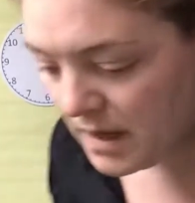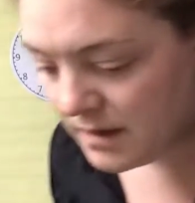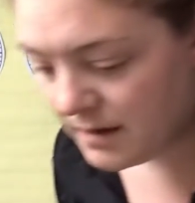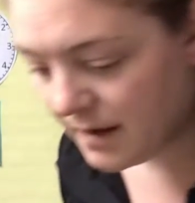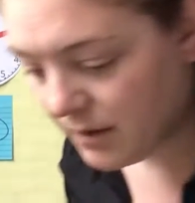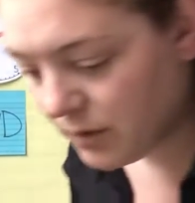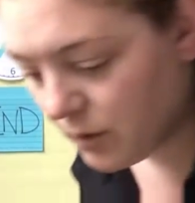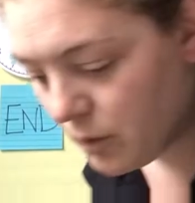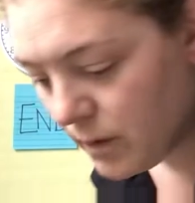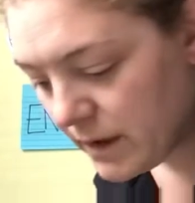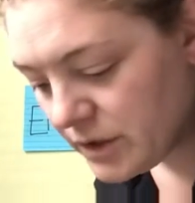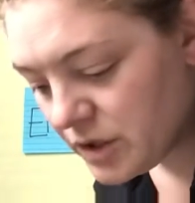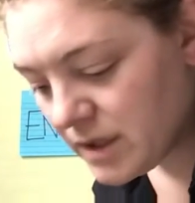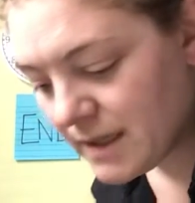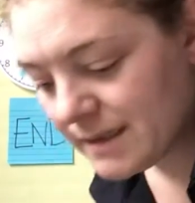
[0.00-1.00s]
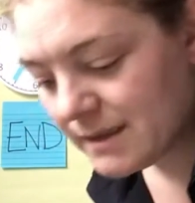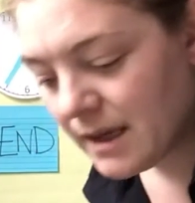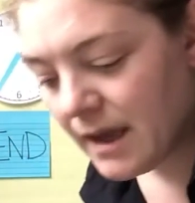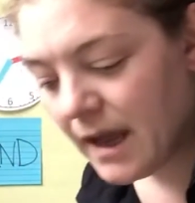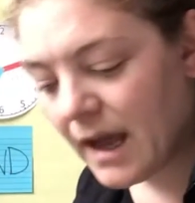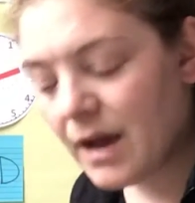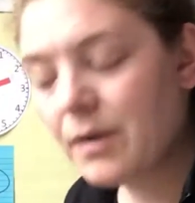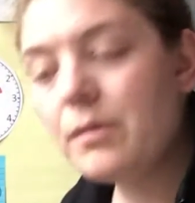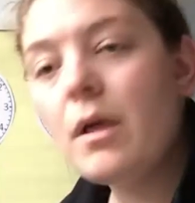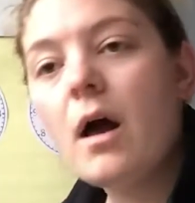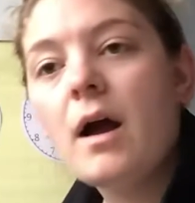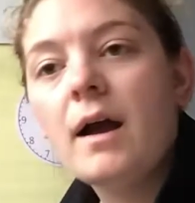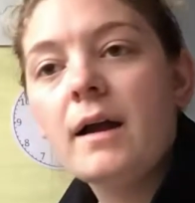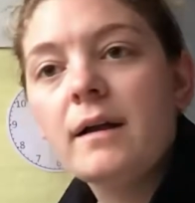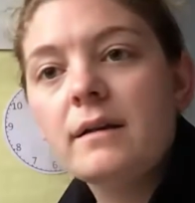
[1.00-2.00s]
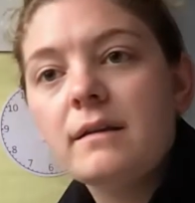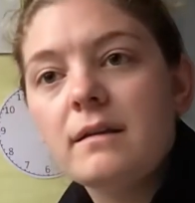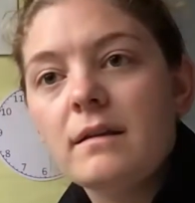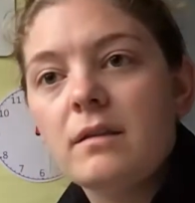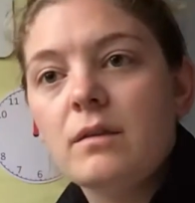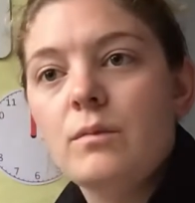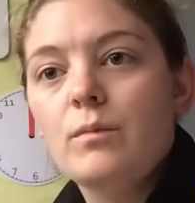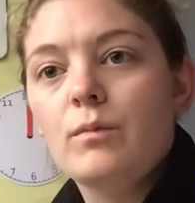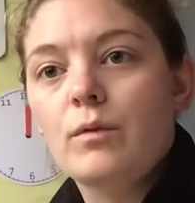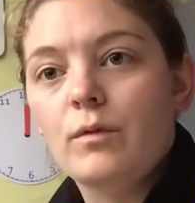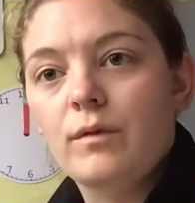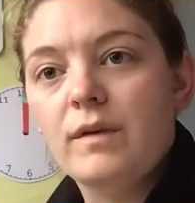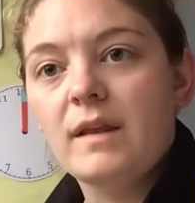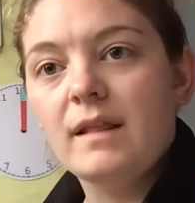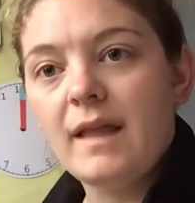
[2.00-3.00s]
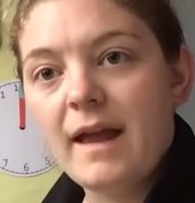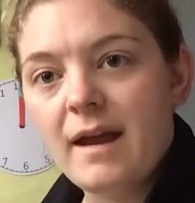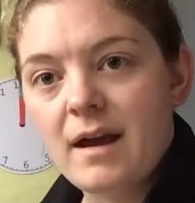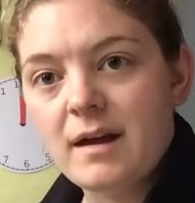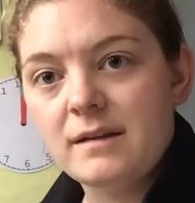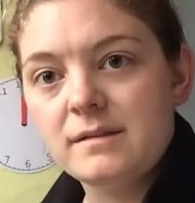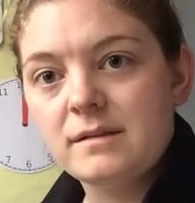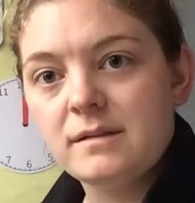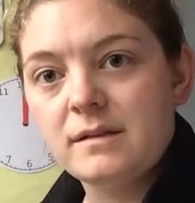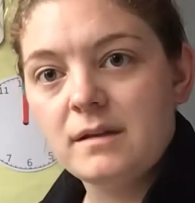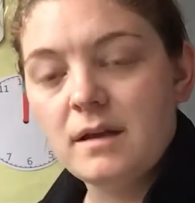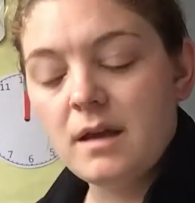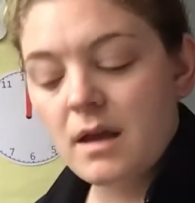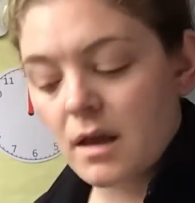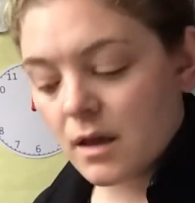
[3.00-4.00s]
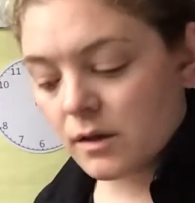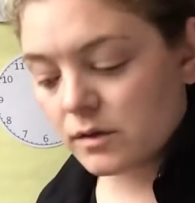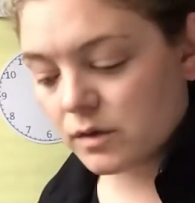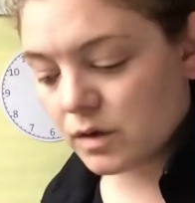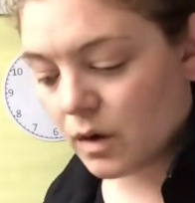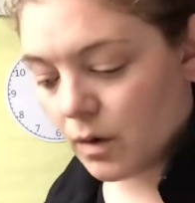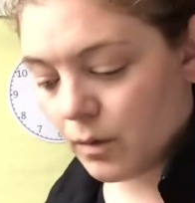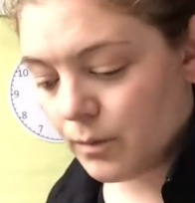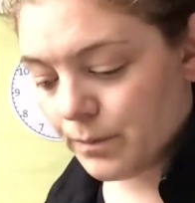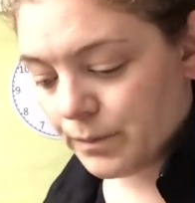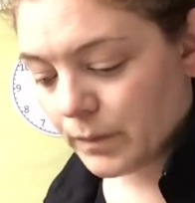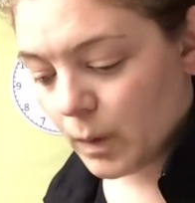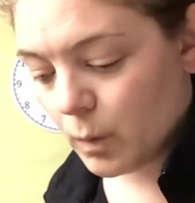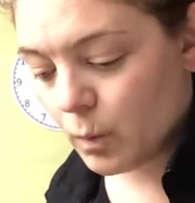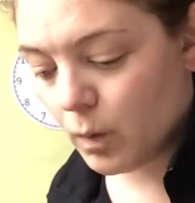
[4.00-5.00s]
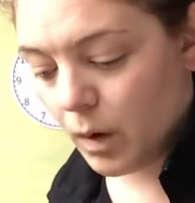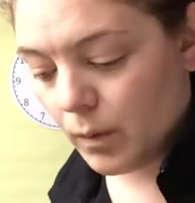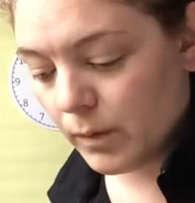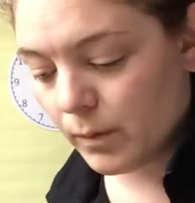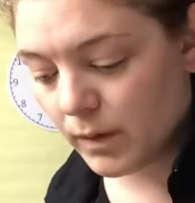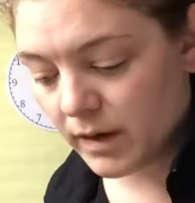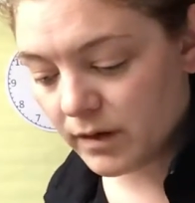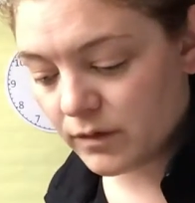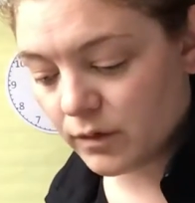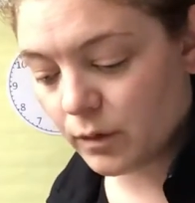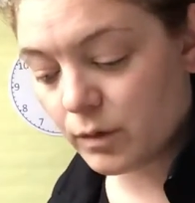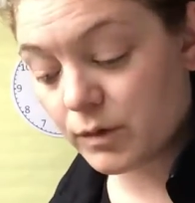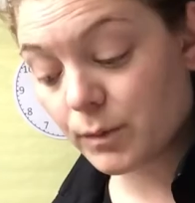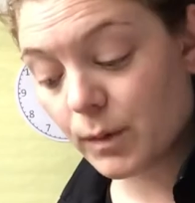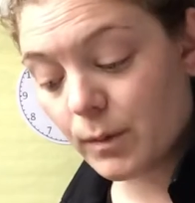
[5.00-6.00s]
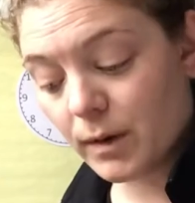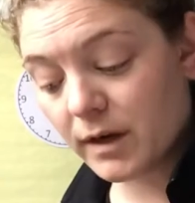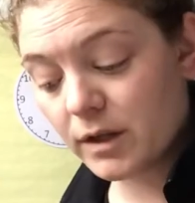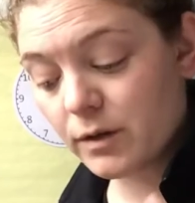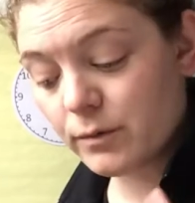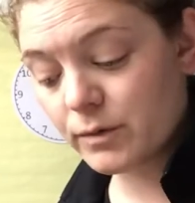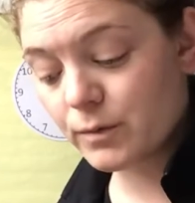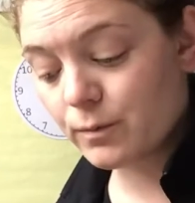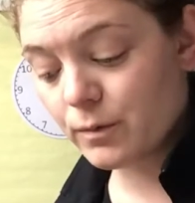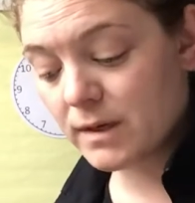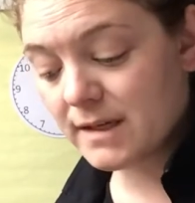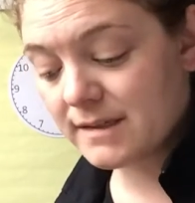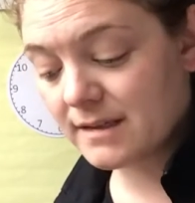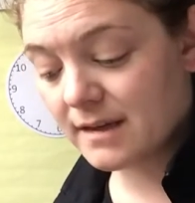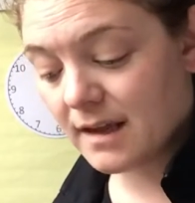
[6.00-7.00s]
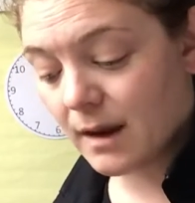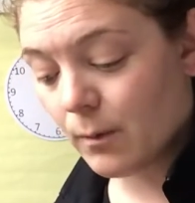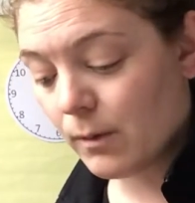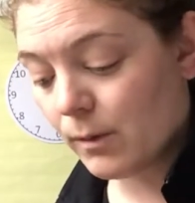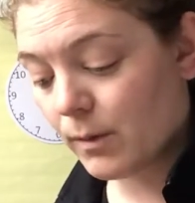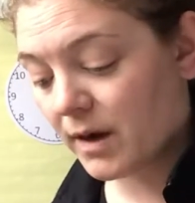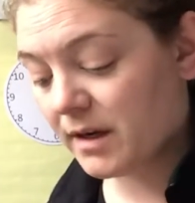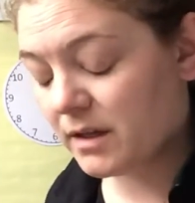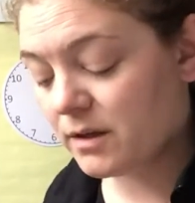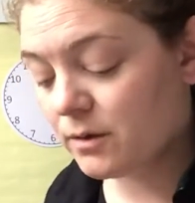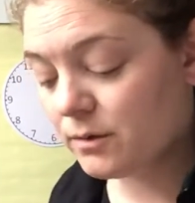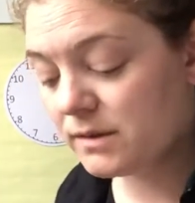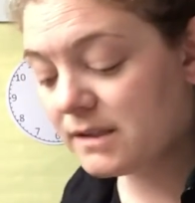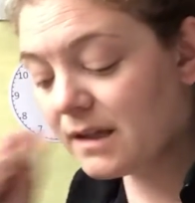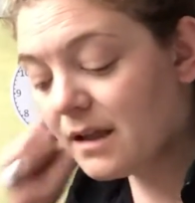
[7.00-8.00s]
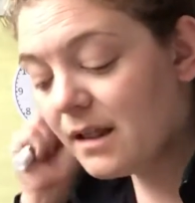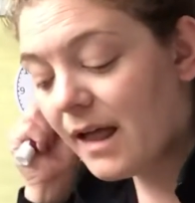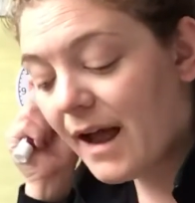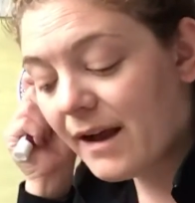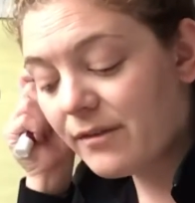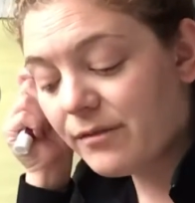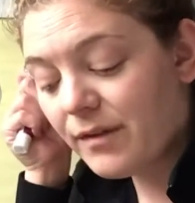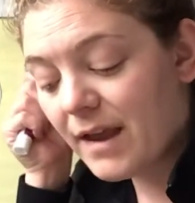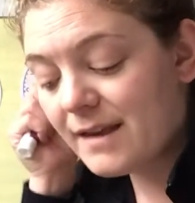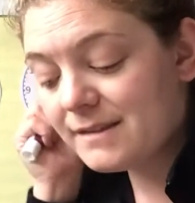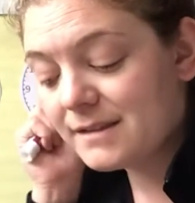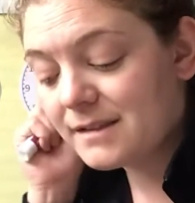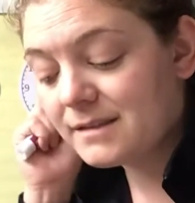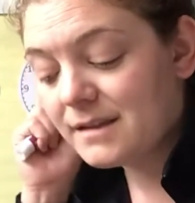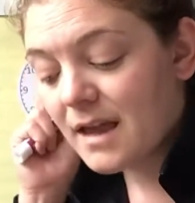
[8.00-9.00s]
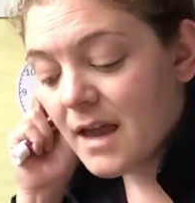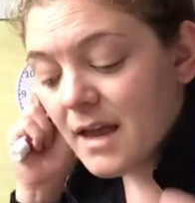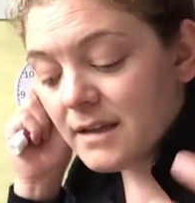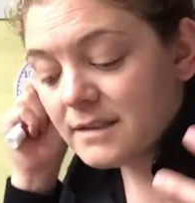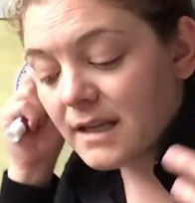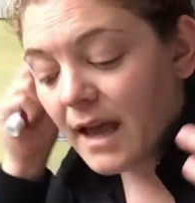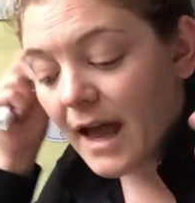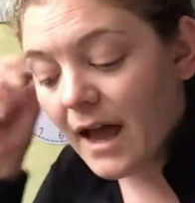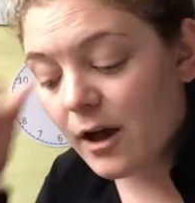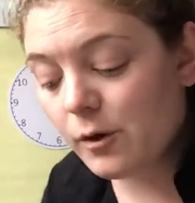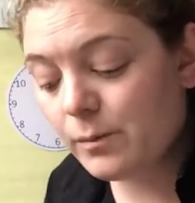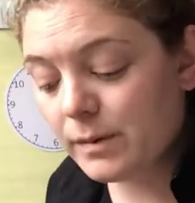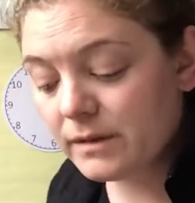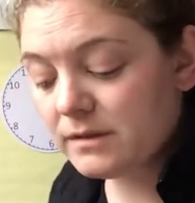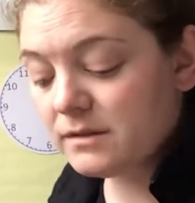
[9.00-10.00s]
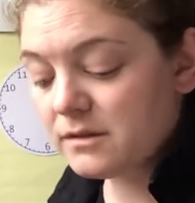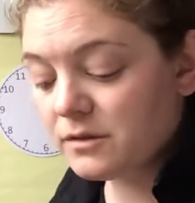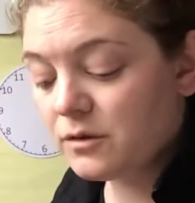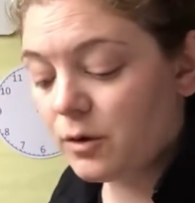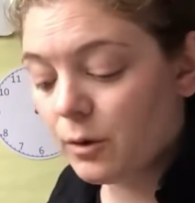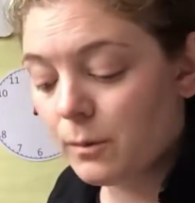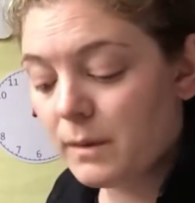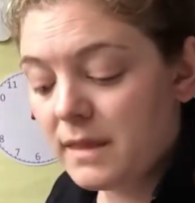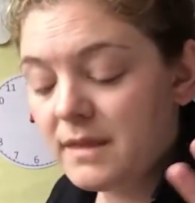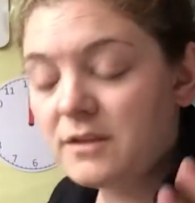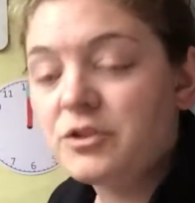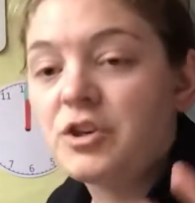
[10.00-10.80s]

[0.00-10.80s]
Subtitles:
Now the question is, how long did the movie last? So, what we want to do is we want to use reasoning. We want to use the clock faces to help us determine the